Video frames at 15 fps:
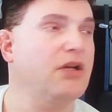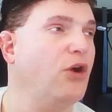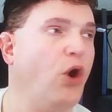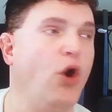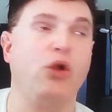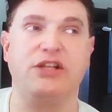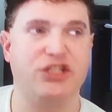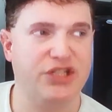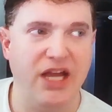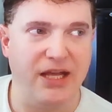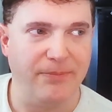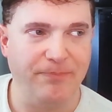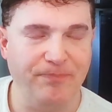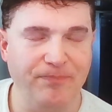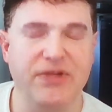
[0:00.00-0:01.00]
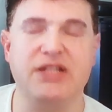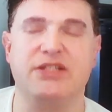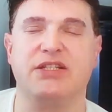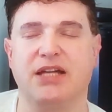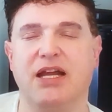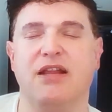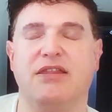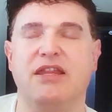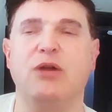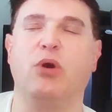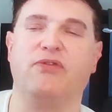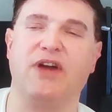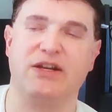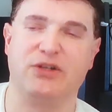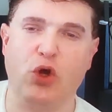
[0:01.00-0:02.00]
Holy shit. It's the kind of thing where
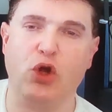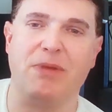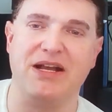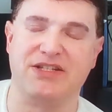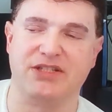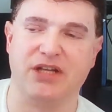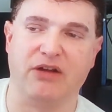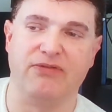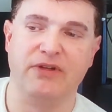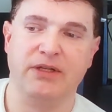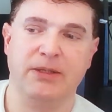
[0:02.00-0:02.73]
if I told myself